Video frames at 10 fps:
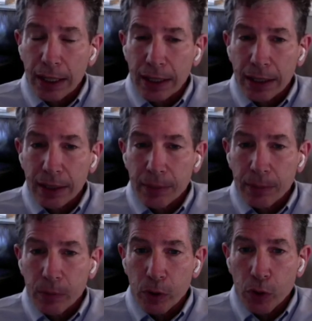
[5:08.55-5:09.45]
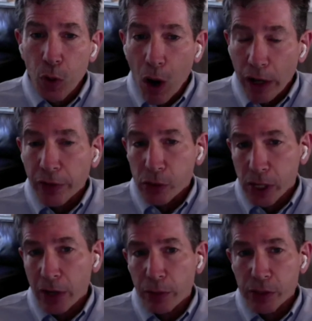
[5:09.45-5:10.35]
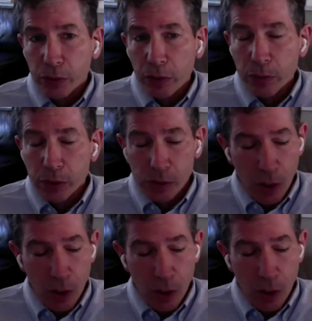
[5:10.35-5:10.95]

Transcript: Uh, who are in those high risk groups.